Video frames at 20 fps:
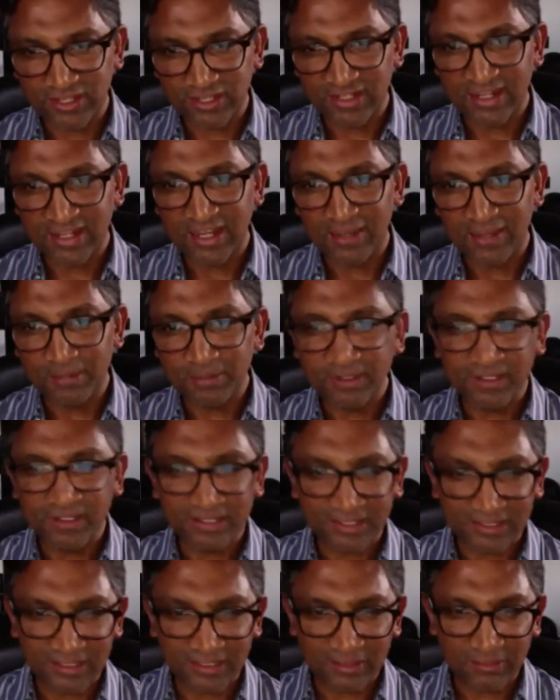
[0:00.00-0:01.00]
and
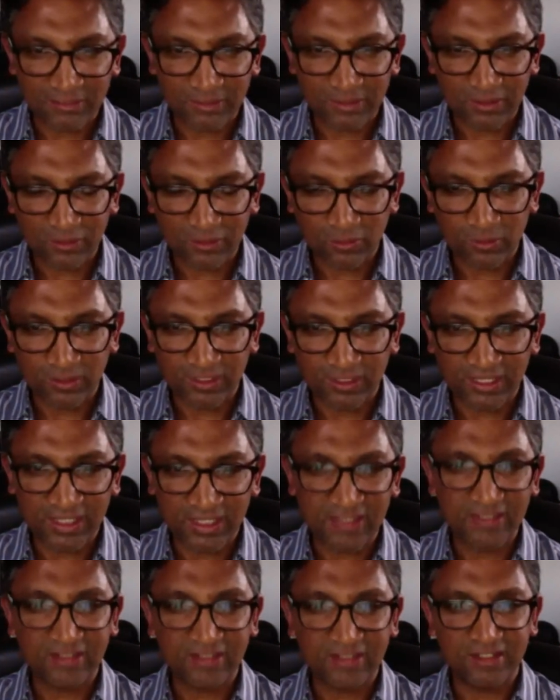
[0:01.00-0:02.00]
hyperkalemia will
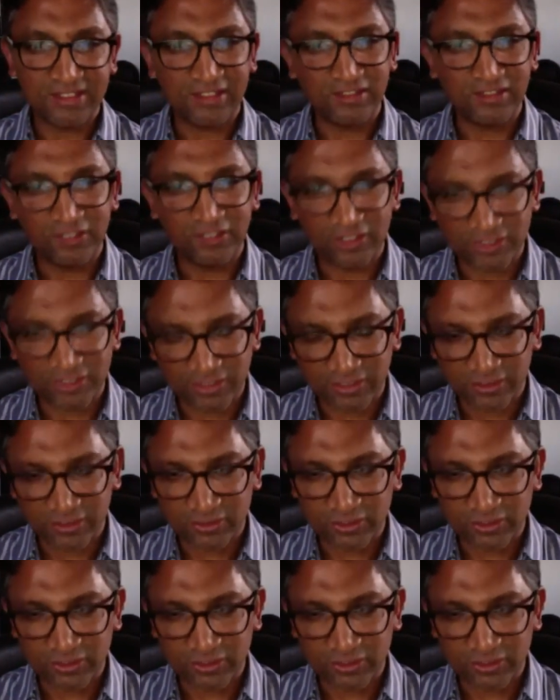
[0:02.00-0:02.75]
increase aldosterone.